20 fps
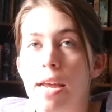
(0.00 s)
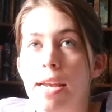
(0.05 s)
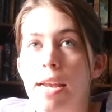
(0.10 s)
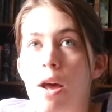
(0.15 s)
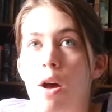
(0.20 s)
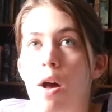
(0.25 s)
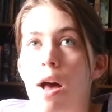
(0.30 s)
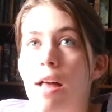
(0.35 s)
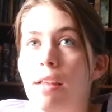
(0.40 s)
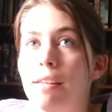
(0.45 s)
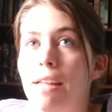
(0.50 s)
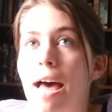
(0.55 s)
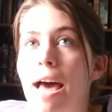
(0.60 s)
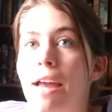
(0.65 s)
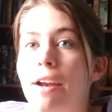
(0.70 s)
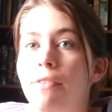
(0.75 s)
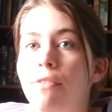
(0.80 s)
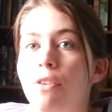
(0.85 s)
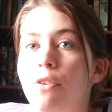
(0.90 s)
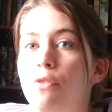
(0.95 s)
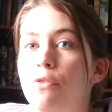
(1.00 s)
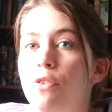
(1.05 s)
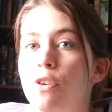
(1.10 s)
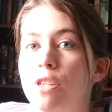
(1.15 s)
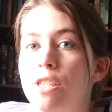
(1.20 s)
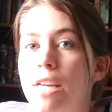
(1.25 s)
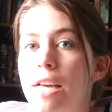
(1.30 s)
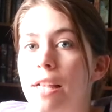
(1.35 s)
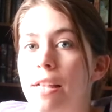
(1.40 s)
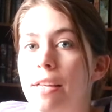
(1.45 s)
Now, a lot of the
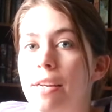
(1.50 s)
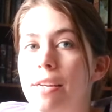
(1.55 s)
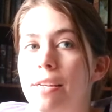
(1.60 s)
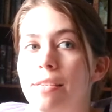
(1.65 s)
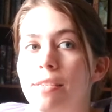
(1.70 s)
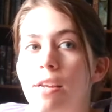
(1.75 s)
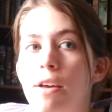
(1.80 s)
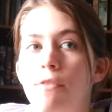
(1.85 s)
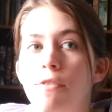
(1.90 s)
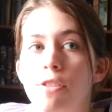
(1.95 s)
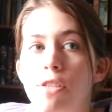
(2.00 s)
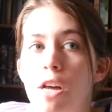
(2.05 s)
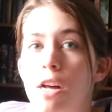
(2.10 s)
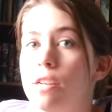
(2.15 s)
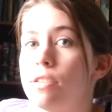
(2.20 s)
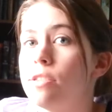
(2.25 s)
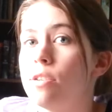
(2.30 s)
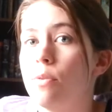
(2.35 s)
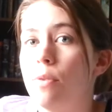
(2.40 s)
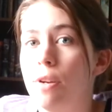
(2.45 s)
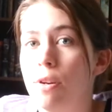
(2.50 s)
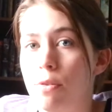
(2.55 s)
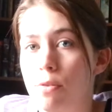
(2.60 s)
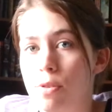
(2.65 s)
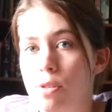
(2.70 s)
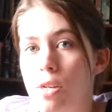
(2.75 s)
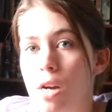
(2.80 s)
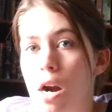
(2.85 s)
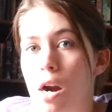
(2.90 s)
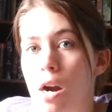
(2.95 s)
fertility stuff is also in
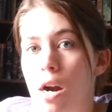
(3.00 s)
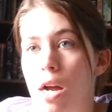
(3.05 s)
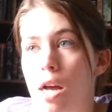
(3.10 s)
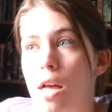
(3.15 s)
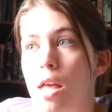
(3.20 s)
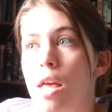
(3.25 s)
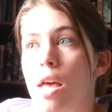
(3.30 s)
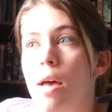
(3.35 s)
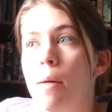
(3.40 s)
Ostara,